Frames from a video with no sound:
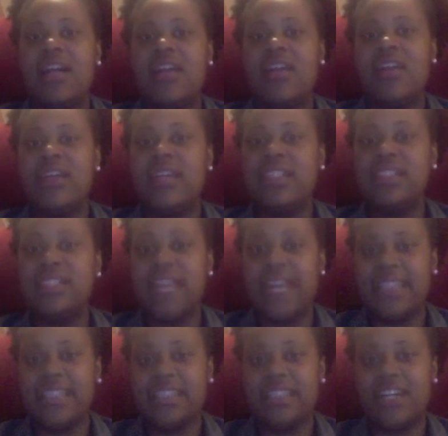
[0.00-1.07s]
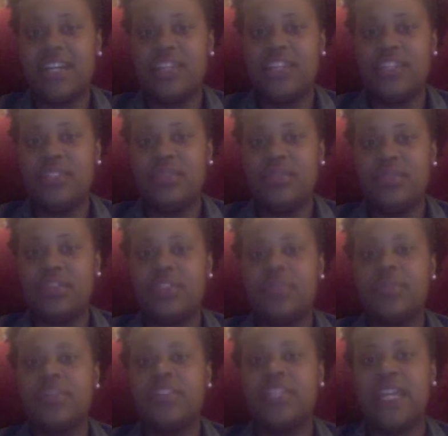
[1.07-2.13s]
These tactics are used to
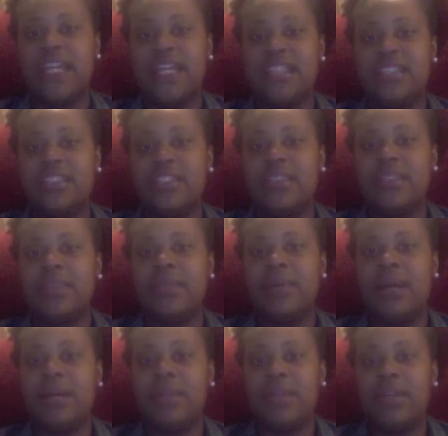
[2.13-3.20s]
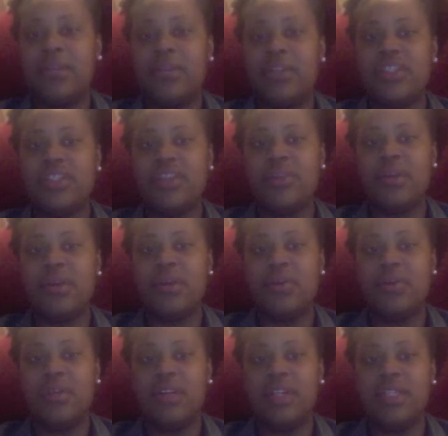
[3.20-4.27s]
project to the public what is going
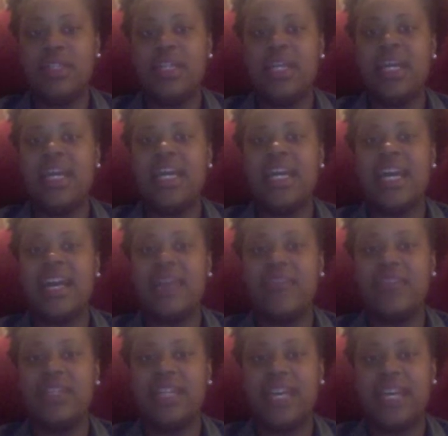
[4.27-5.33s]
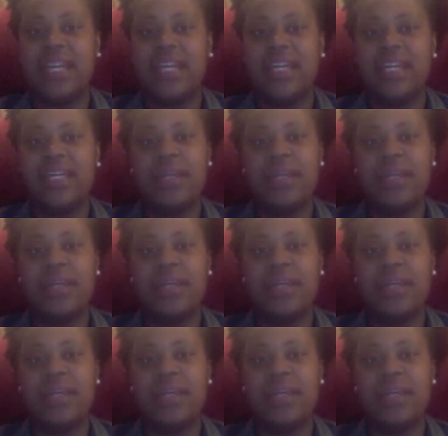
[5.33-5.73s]
on every day in a